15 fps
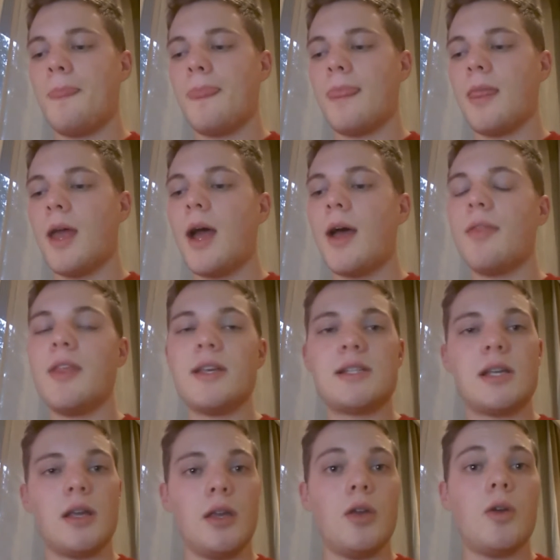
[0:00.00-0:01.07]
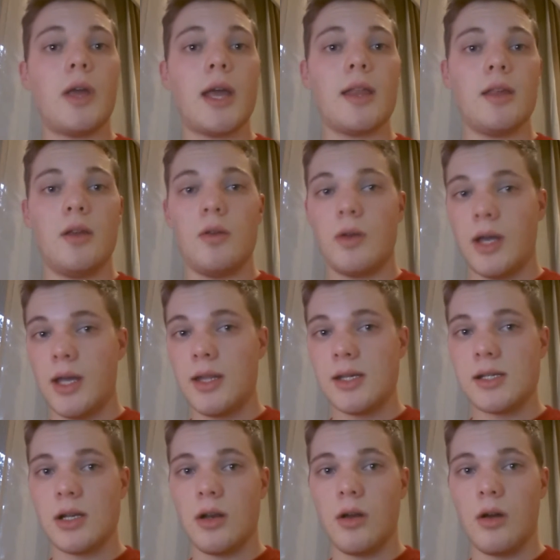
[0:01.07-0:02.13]
and this you get you hear this
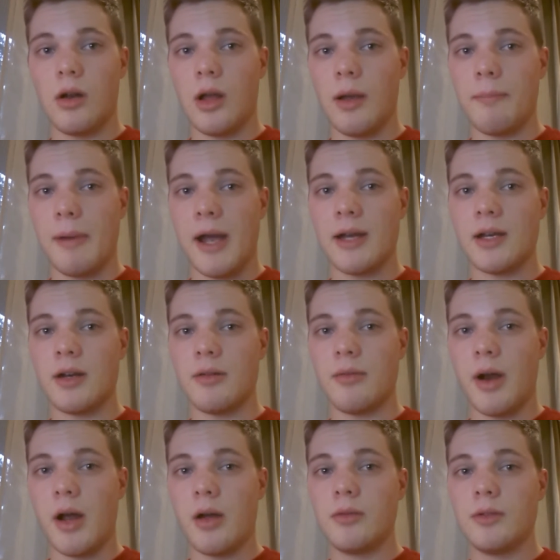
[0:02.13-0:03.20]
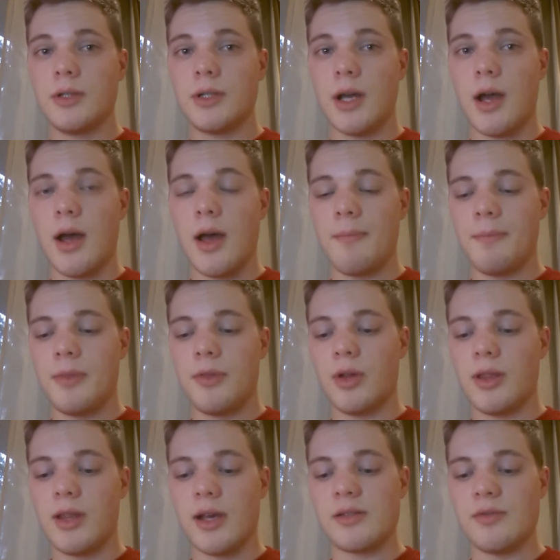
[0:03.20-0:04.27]
a lot, like banded around. Uh, three
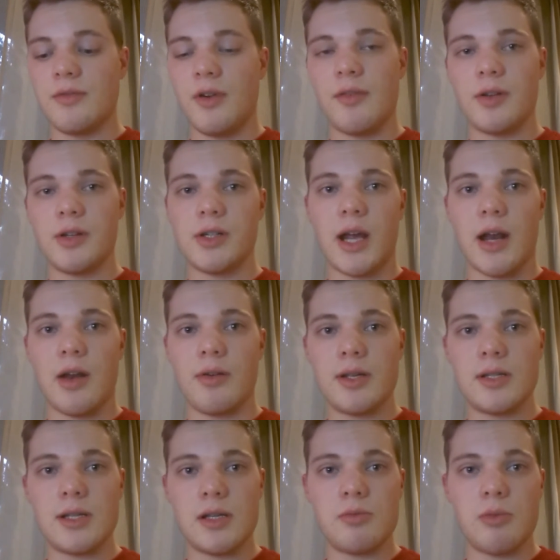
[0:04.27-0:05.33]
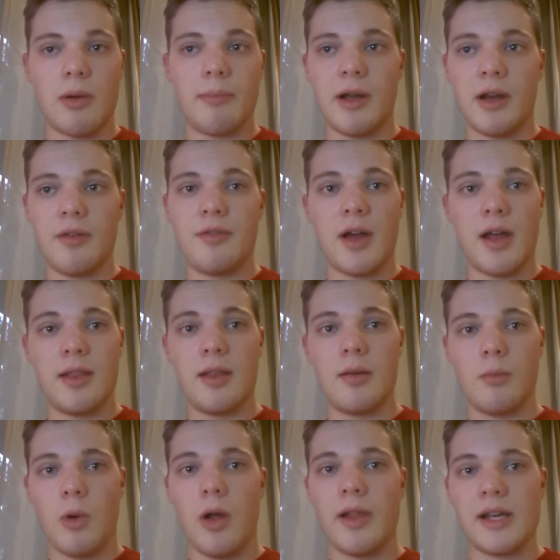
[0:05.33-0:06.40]
thousand five hundred calories is one pound of fat, and
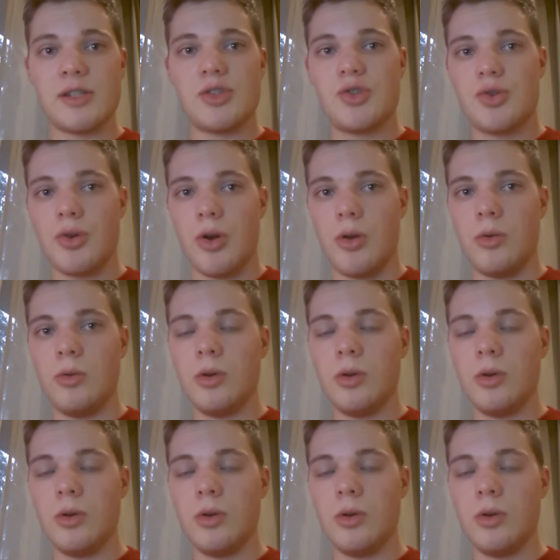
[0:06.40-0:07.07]
while that's true,